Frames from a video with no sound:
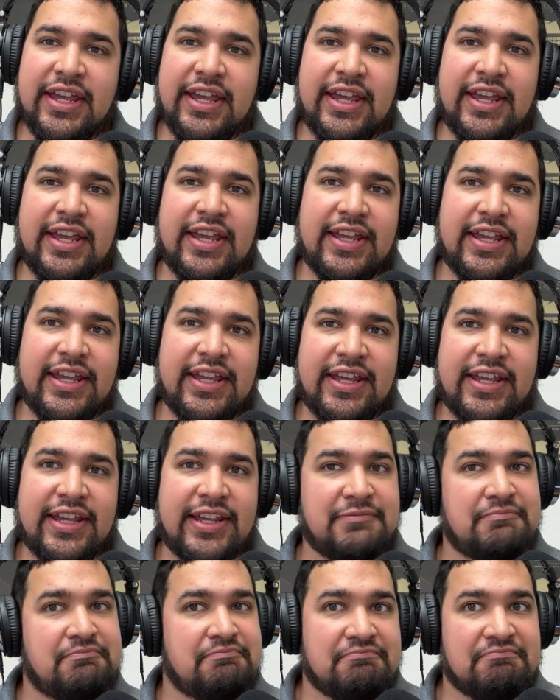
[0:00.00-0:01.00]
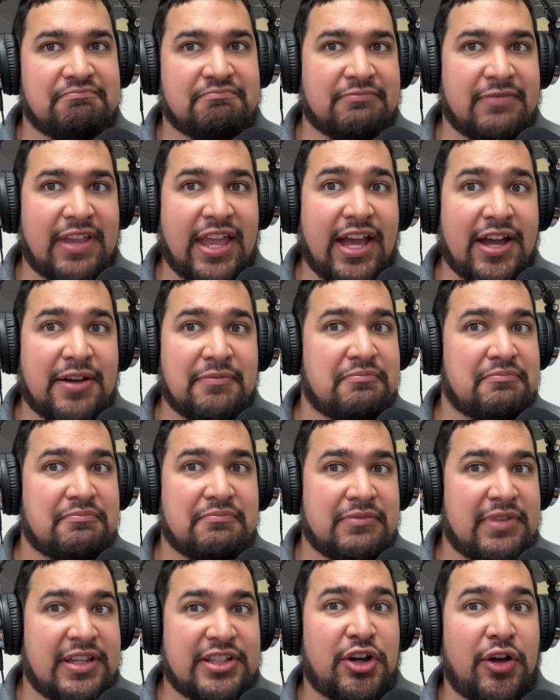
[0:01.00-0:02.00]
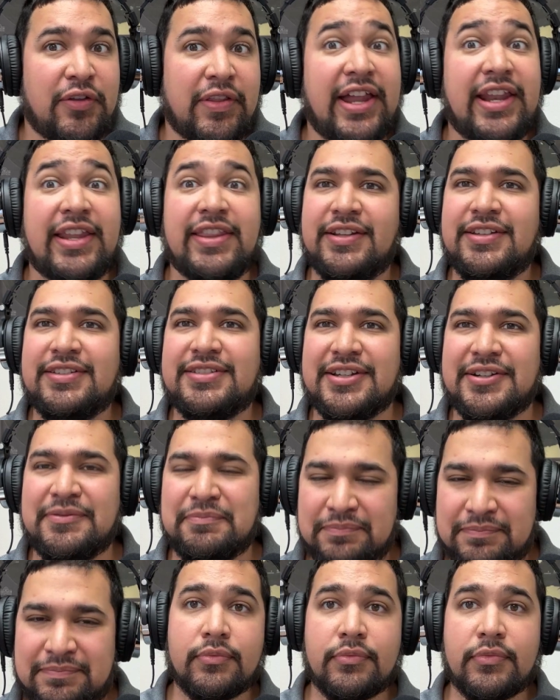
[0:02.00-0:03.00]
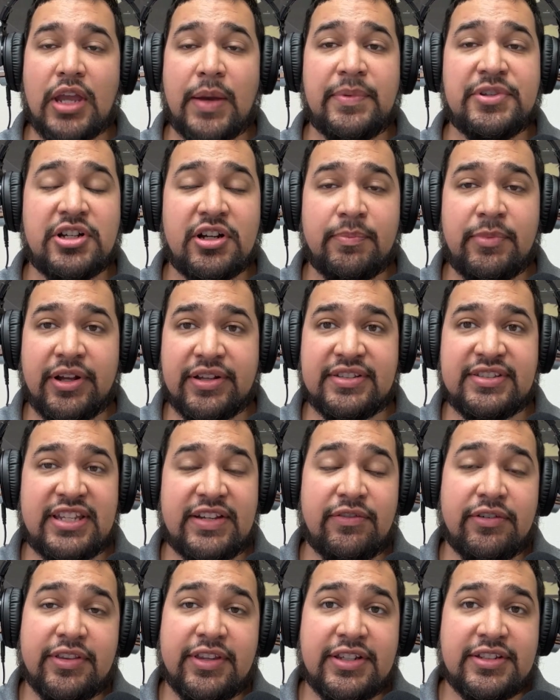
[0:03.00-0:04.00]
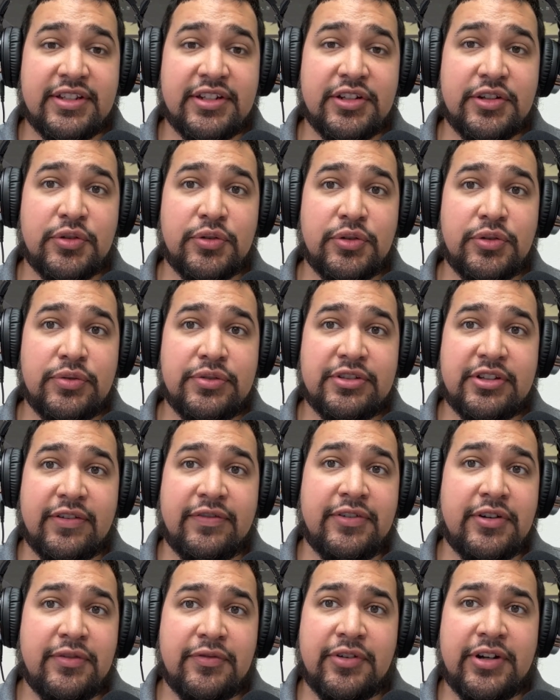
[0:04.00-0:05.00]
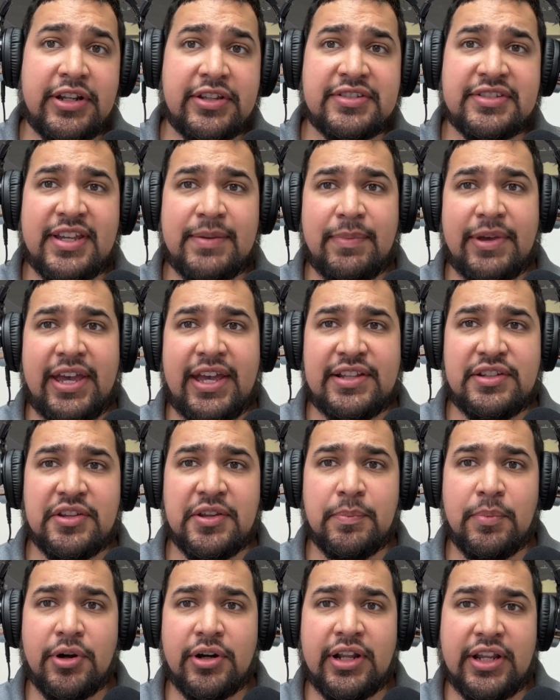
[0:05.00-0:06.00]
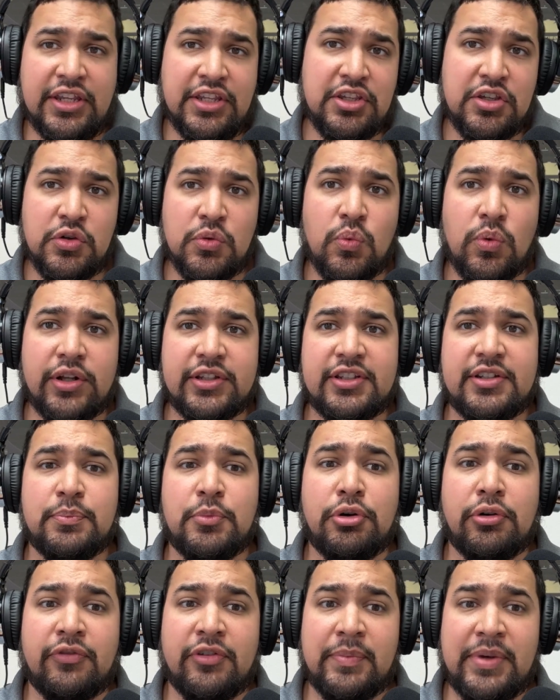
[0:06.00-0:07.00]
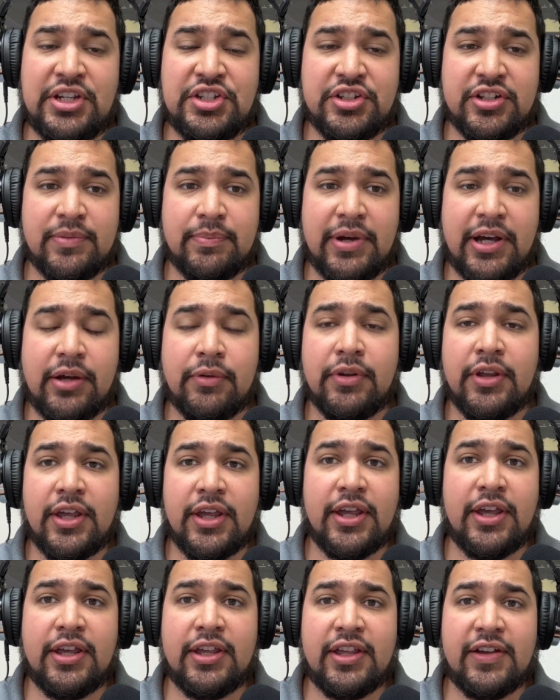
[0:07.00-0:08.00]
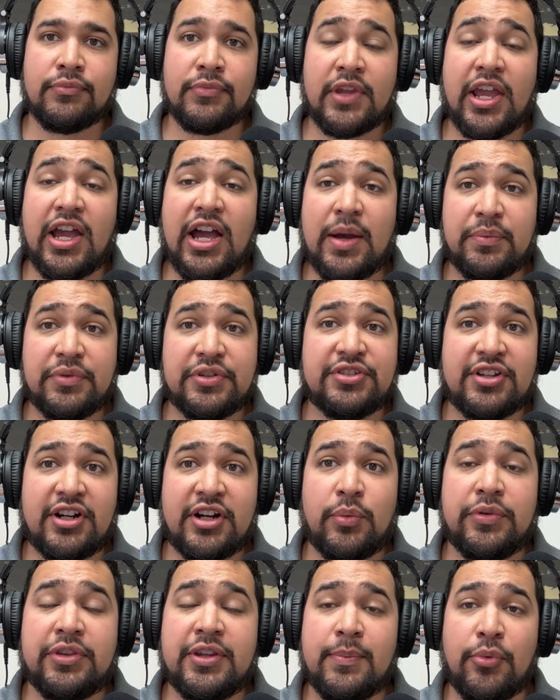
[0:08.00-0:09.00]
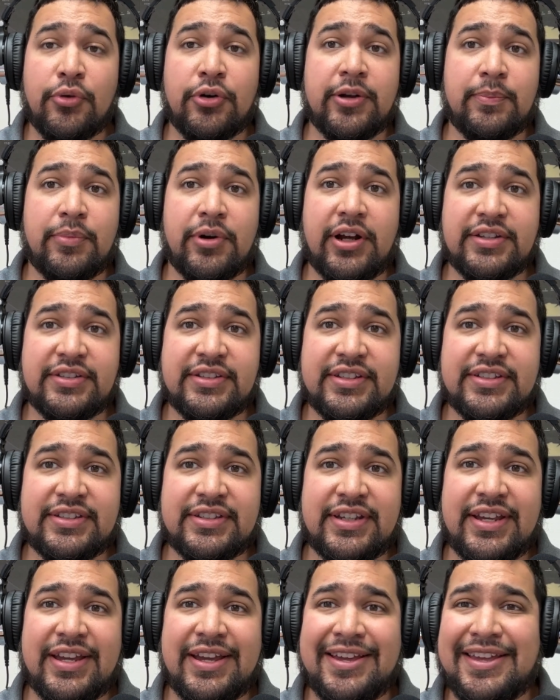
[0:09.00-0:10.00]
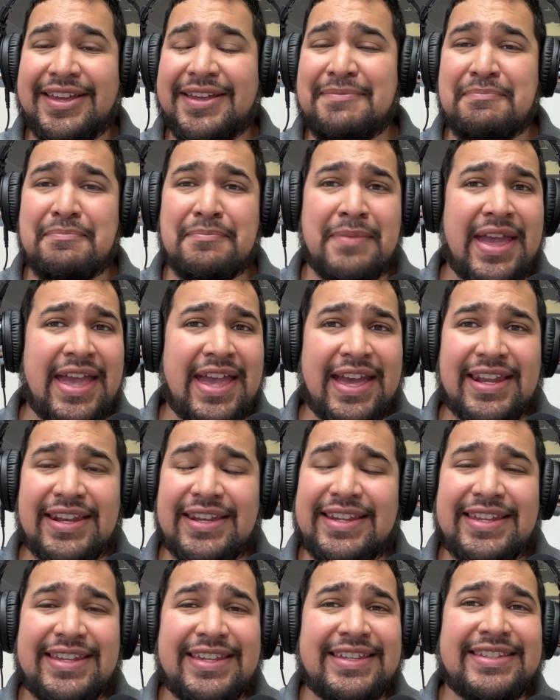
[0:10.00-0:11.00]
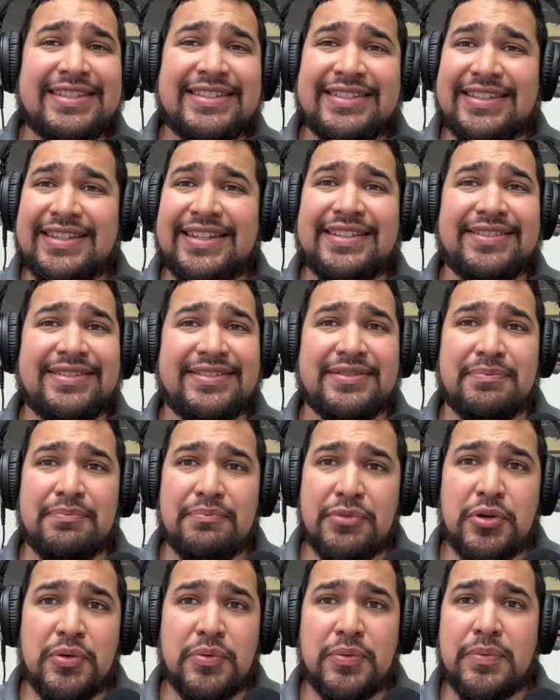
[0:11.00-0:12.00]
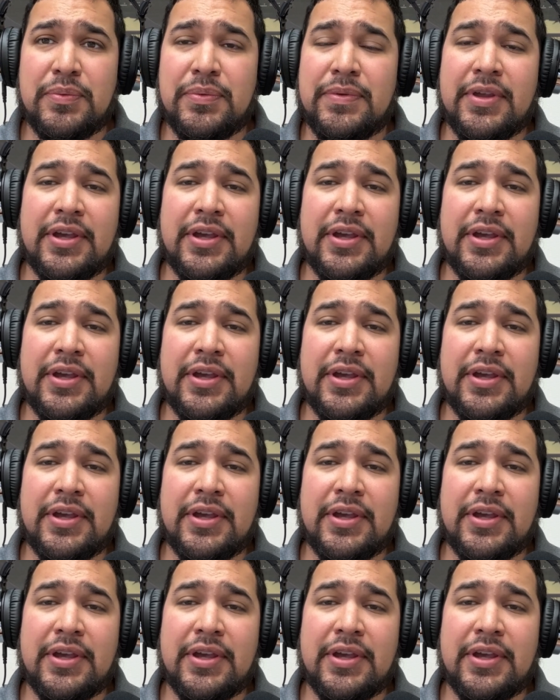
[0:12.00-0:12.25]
and yeah, it's all that and then some. I'll be talking about several things on the cruise, so feel free to skip ahead to the part that you wanted more information about. I'm going to start with the boarding process, and man, is this smooth.